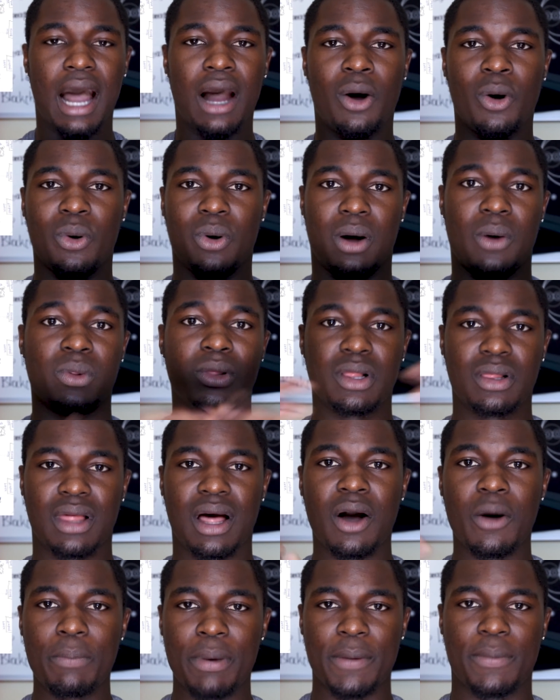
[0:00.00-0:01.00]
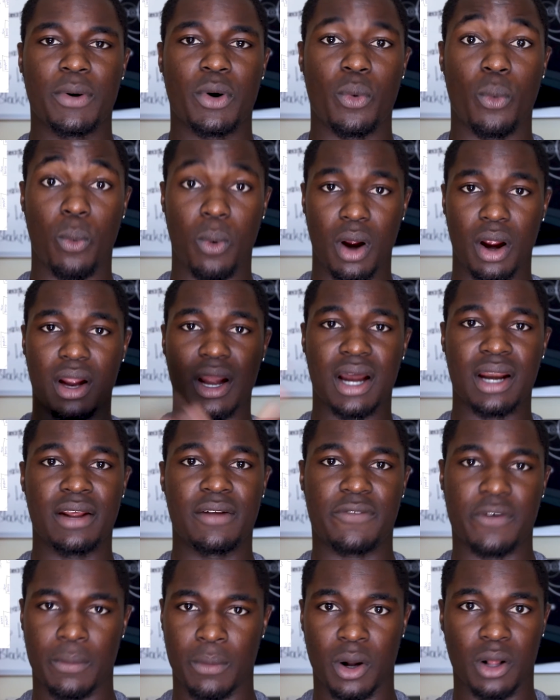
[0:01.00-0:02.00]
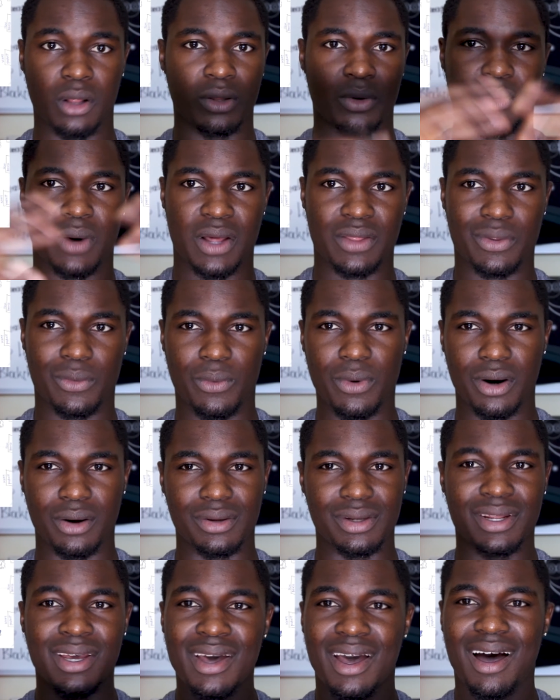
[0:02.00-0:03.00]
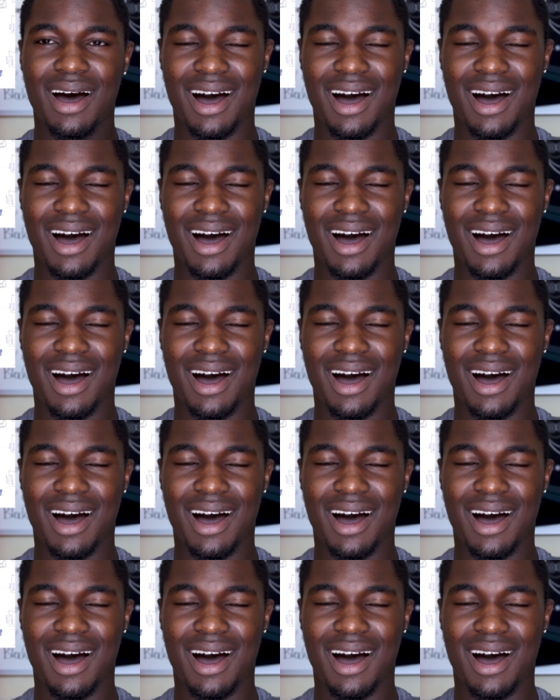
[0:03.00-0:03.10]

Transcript: I will allow people to work on it from all around the world.